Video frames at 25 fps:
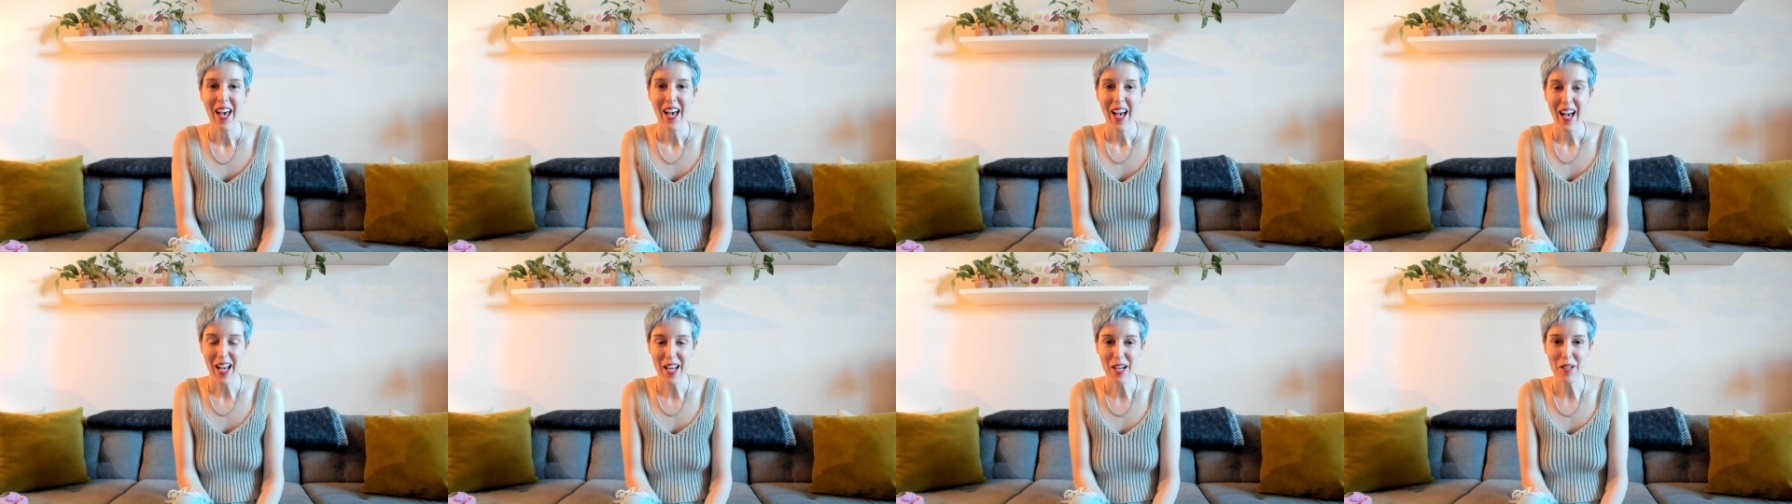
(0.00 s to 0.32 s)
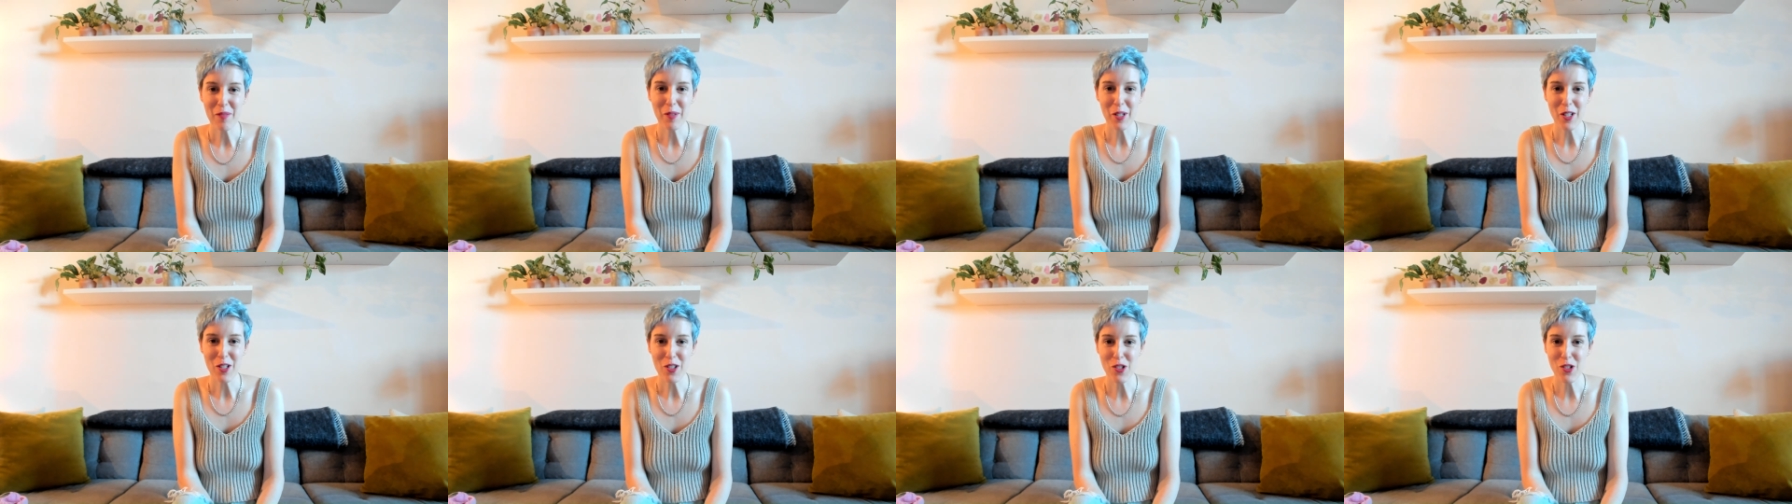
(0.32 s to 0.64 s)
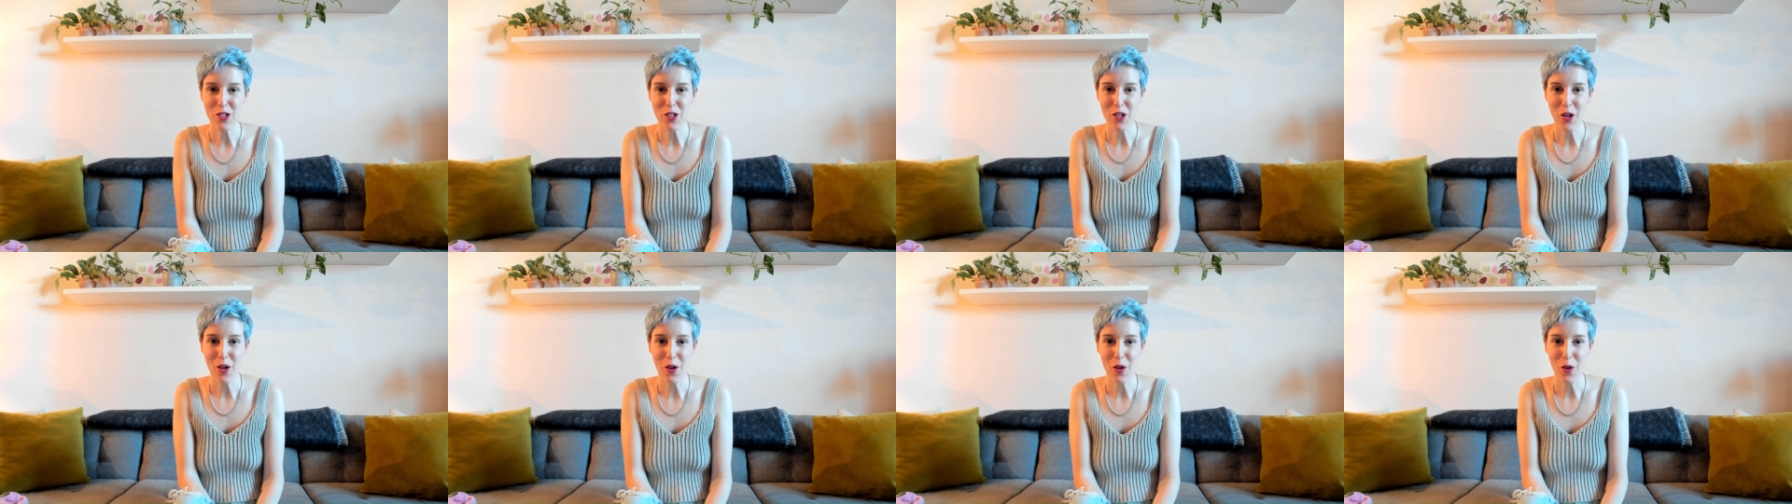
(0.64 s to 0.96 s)
and I'm going to
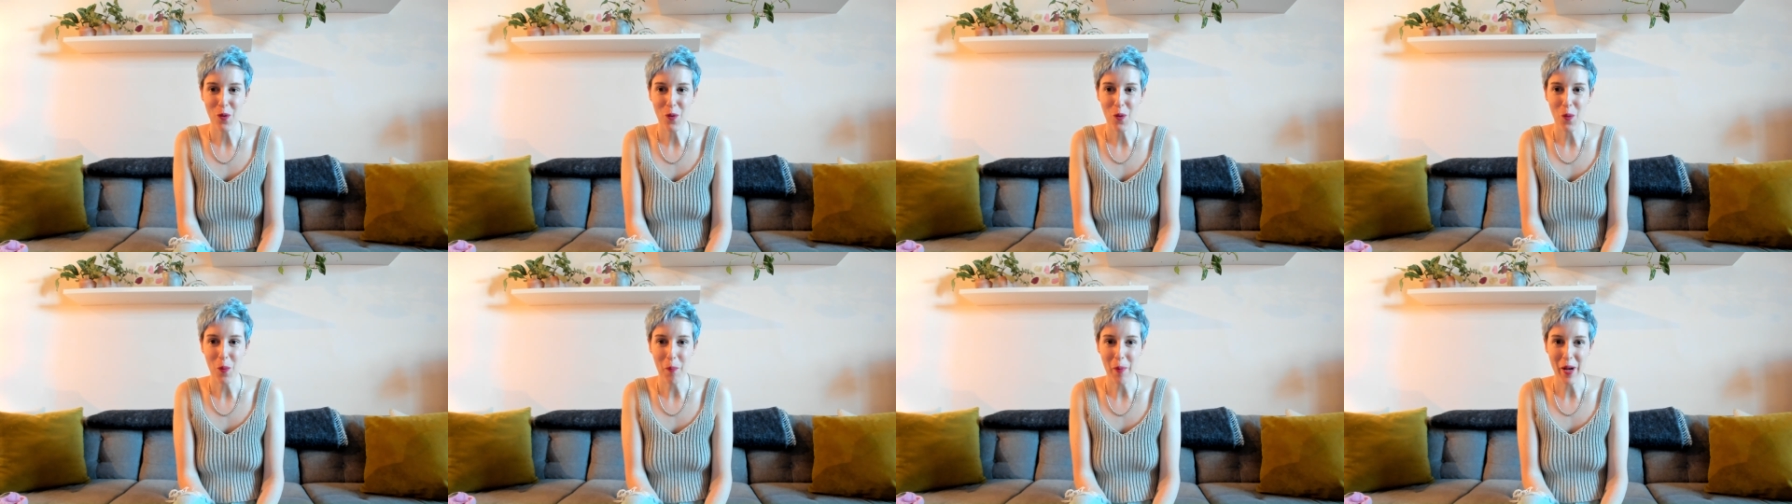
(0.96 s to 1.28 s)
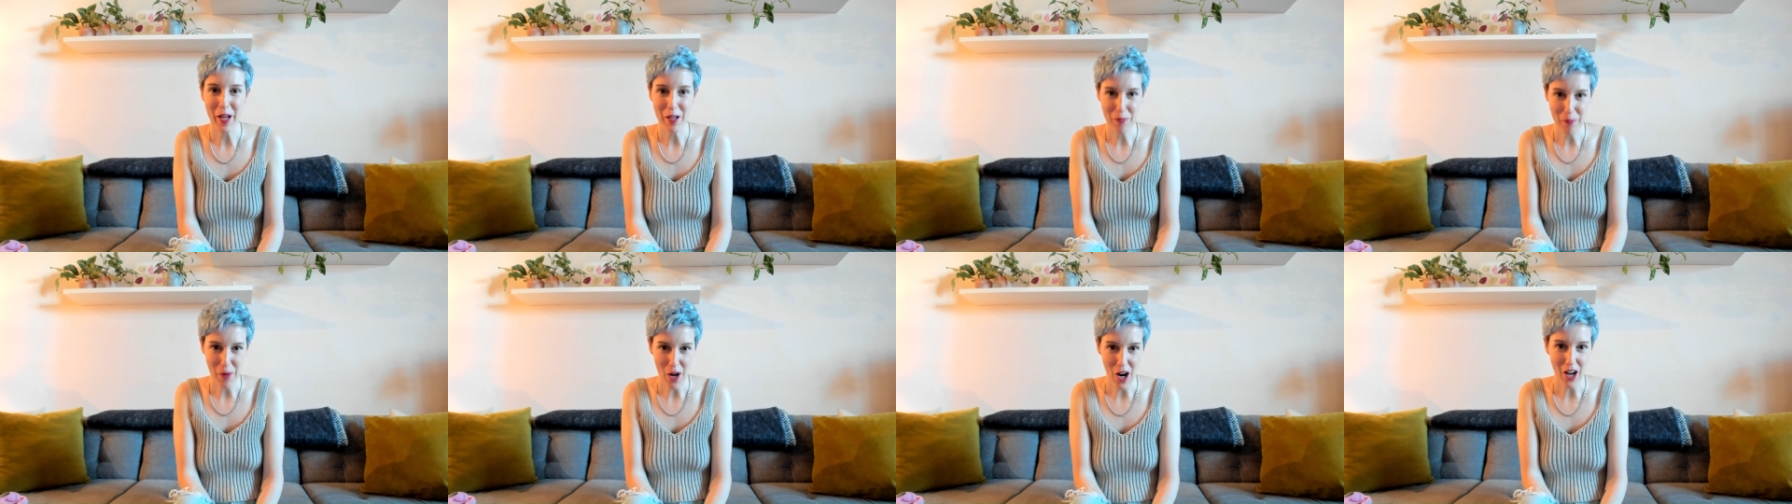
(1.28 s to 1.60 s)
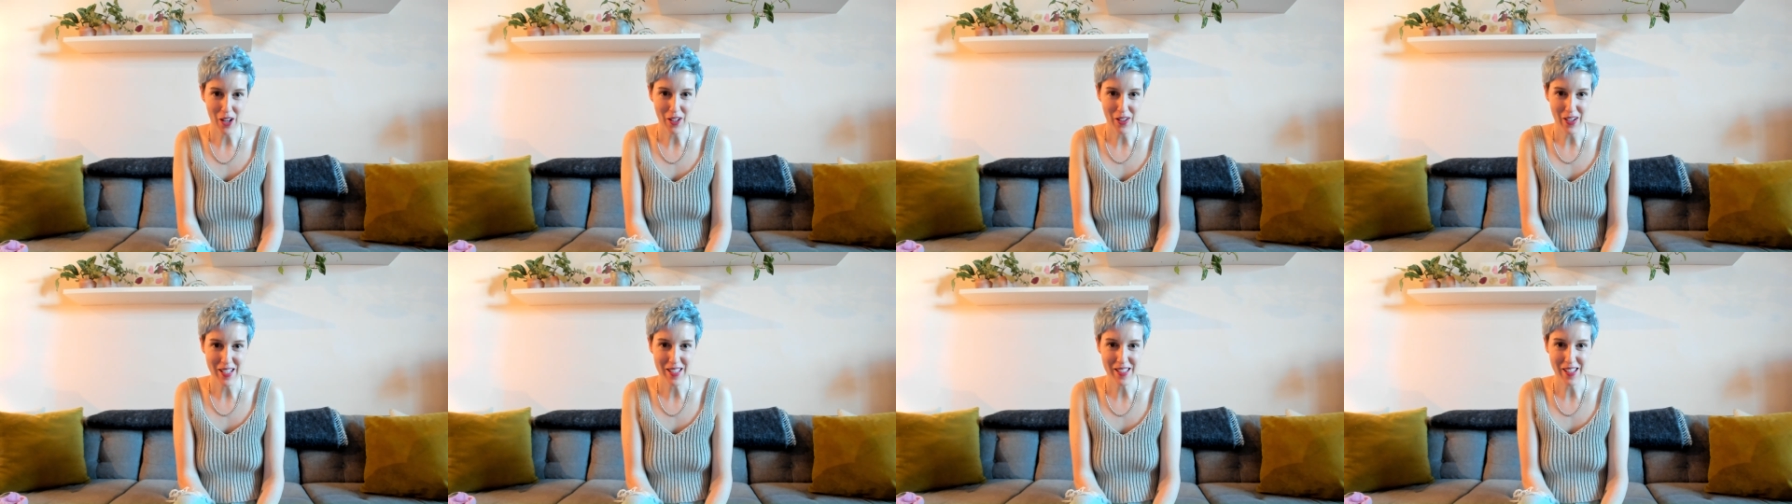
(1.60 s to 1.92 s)
show my
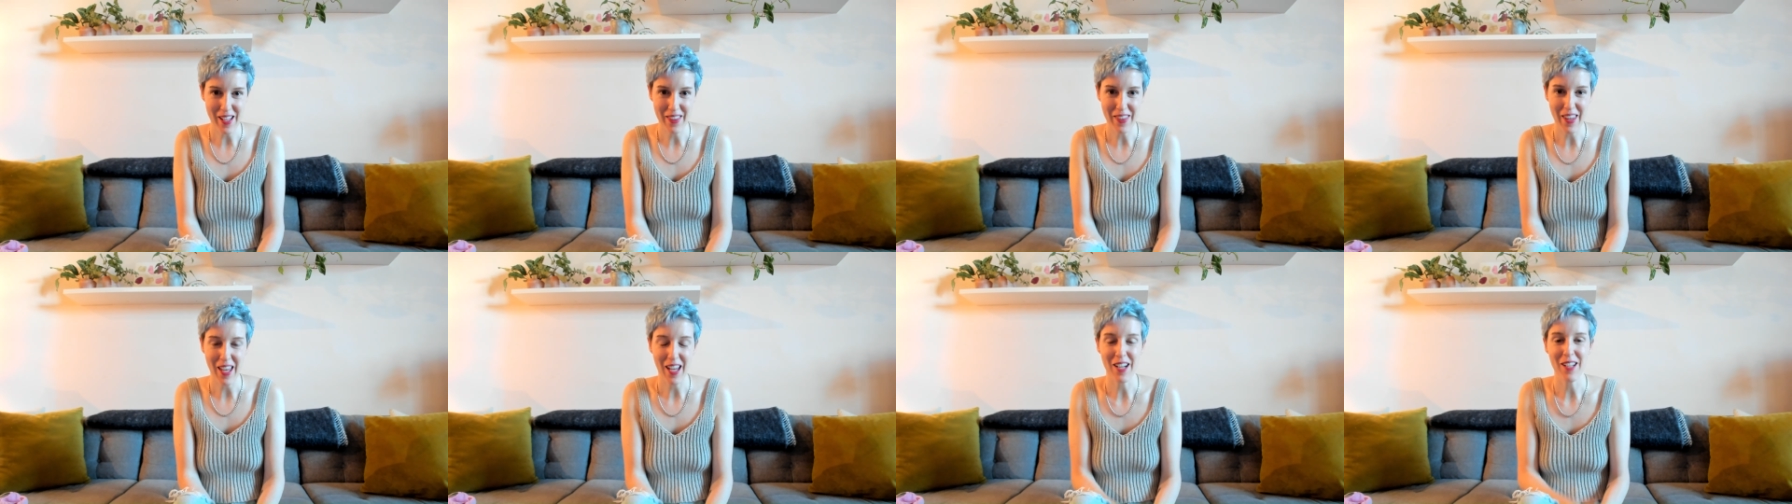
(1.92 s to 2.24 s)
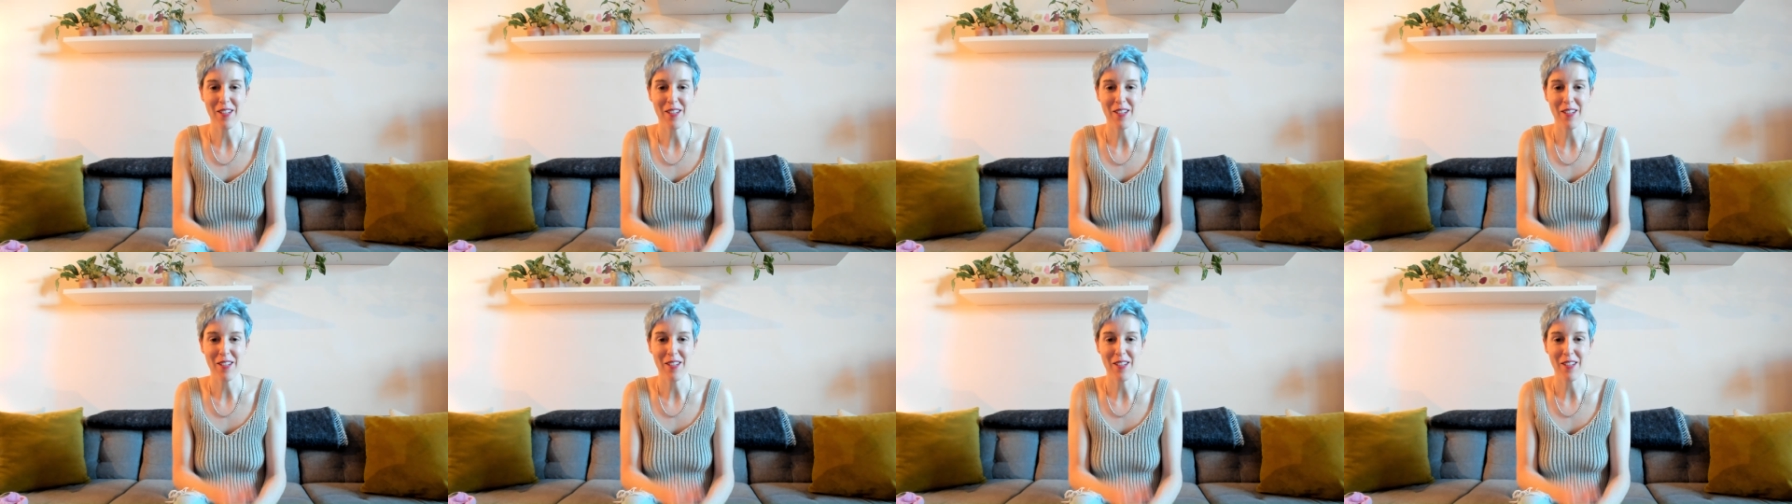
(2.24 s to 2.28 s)
progress on that.